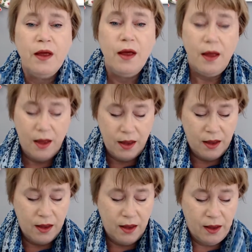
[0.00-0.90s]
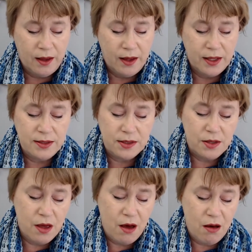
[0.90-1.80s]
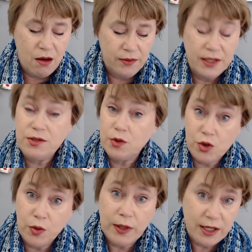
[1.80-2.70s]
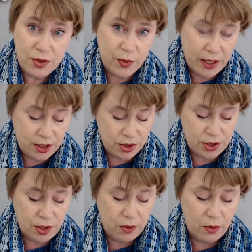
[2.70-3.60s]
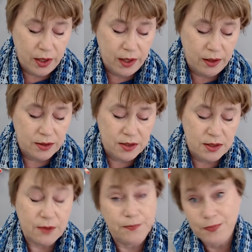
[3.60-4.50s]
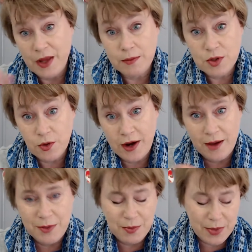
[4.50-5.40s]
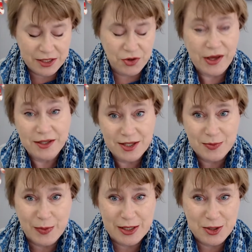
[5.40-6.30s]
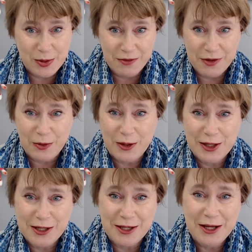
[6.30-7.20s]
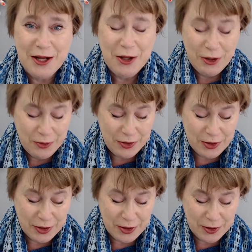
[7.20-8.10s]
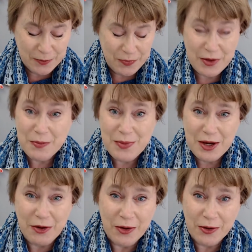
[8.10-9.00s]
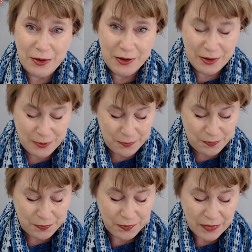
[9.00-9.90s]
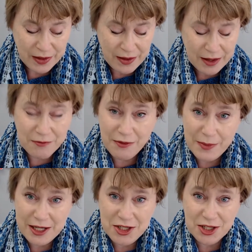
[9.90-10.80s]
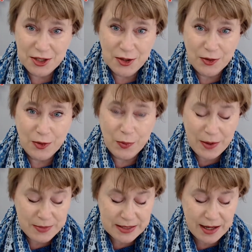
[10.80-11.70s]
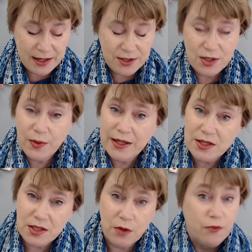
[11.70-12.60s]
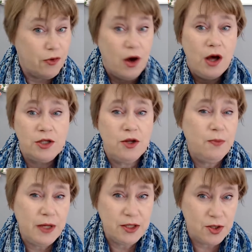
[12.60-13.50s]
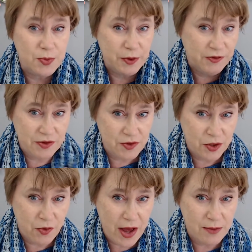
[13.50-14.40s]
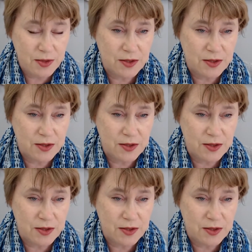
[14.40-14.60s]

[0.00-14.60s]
It's a yarn, it's a true lace weight, so it's I'm sorry, I'm in metrics, but you can find all the imperial information on the website. So it's 400 meters per 50 grams.